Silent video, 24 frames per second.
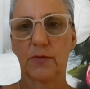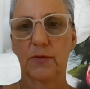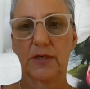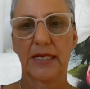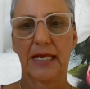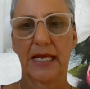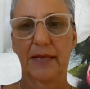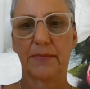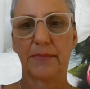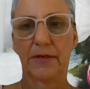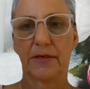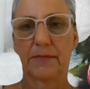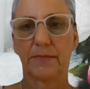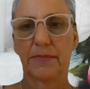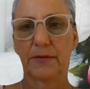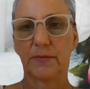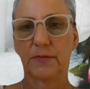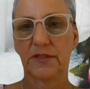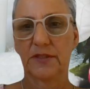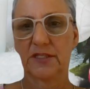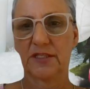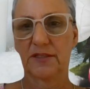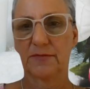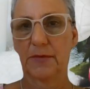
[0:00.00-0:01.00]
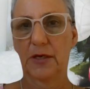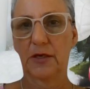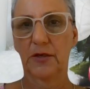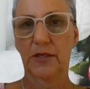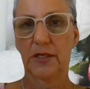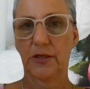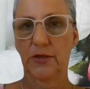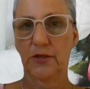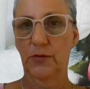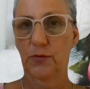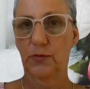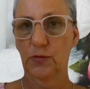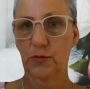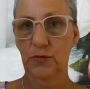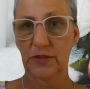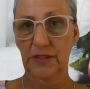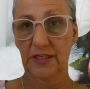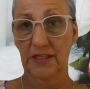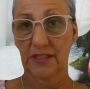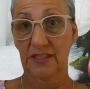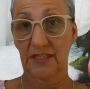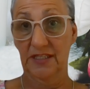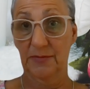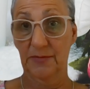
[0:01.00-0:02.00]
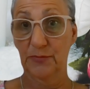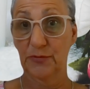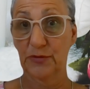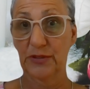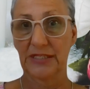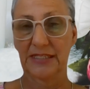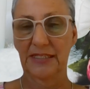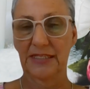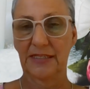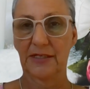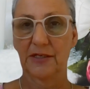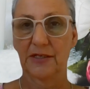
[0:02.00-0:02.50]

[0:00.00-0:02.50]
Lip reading: what happened. But with smoking, you're also suppressing